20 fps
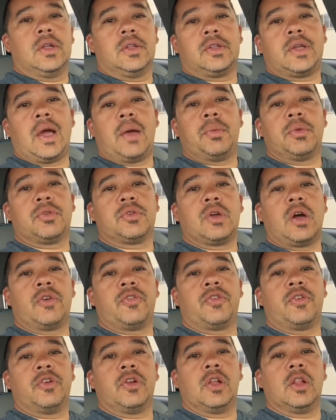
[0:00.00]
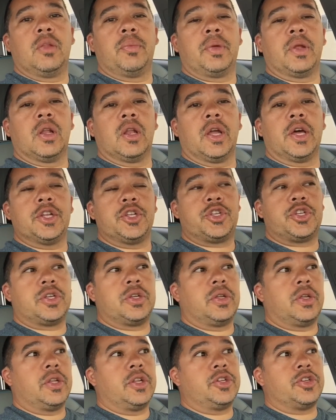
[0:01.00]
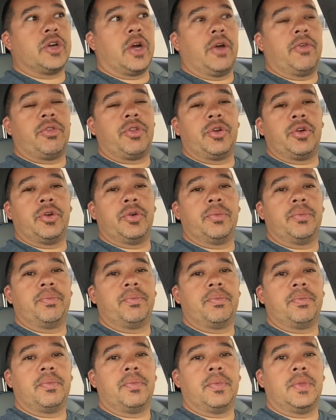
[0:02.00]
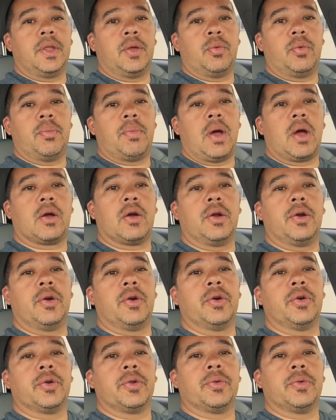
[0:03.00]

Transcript: Time to stop for a little bit of lunch at the drive-thru, and then we're back on the